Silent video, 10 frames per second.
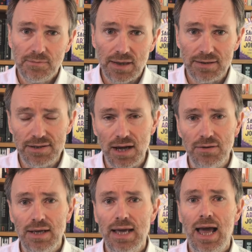
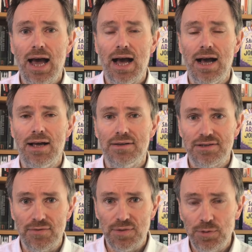So
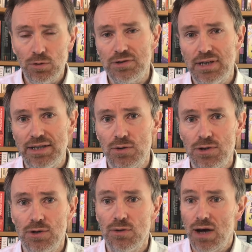the ball's in
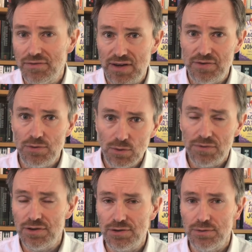your court. I've given you all
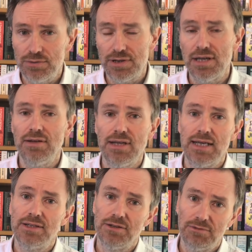of the tools that you
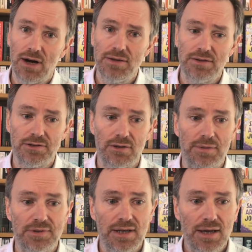need to write the
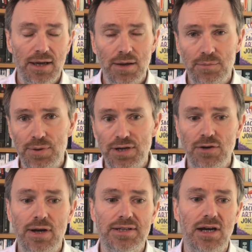script, but you're
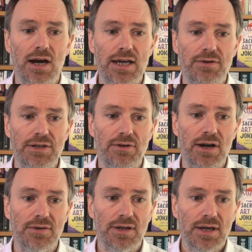not entirely on your
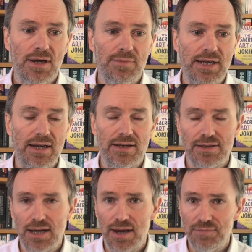own,
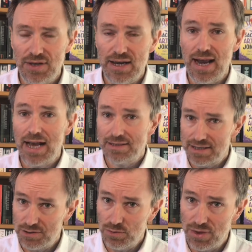because you get
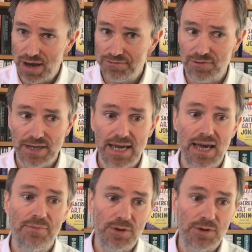access to all that for a year, but